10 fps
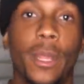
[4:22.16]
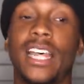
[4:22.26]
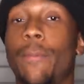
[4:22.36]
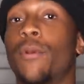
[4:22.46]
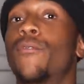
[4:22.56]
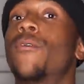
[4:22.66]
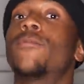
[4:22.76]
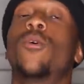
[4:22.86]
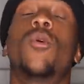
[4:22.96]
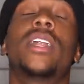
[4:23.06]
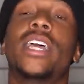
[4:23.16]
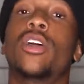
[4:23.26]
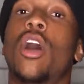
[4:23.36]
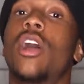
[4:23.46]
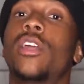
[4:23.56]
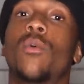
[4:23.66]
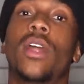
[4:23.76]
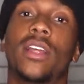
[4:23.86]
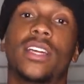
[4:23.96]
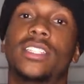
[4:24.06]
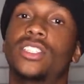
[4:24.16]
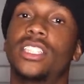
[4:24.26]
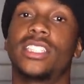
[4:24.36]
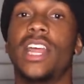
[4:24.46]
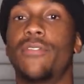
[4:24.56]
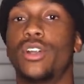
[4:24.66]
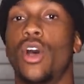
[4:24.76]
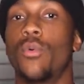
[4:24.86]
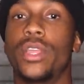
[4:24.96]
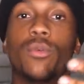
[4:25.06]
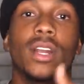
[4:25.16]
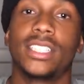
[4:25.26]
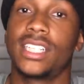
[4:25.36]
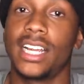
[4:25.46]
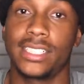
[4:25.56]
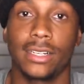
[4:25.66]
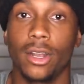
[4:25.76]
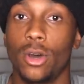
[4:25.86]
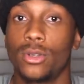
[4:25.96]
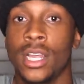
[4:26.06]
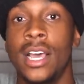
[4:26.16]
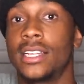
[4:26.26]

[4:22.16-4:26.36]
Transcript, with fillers: me? Separate from the one that you're already wearing because you just never know when you want to change clothes.